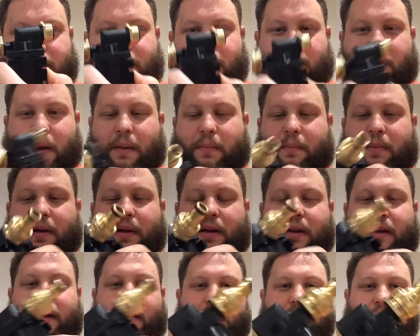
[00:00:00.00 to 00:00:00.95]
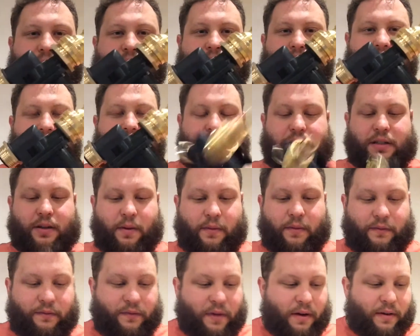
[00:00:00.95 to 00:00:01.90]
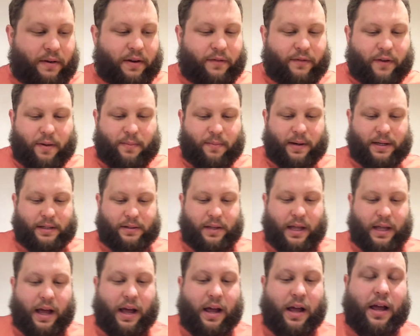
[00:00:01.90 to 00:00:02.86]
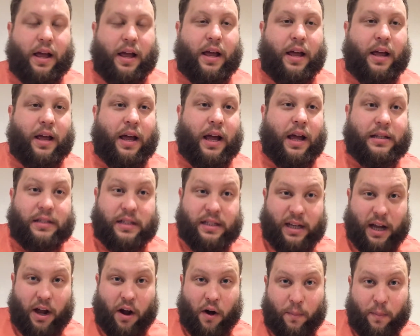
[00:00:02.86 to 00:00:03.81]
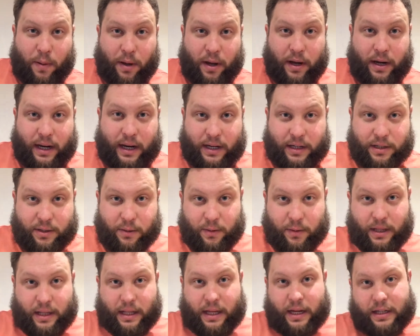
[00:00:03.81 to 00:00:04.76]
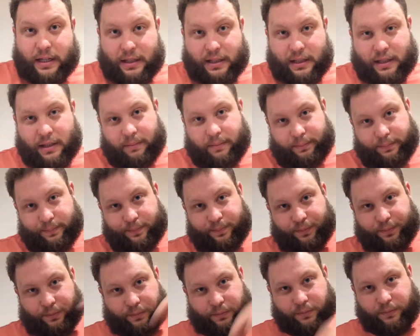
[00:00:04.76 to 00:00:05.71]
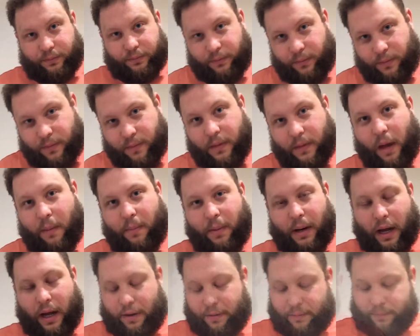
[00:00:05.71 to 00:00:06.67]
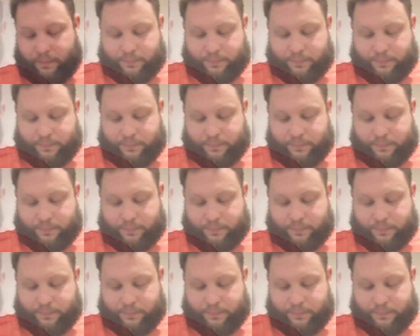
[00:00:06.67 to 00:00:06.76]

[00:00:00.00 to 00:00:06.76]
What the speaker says: the pump. So I'm very, very pleased with that. As I say, I'll put a link to all of this below.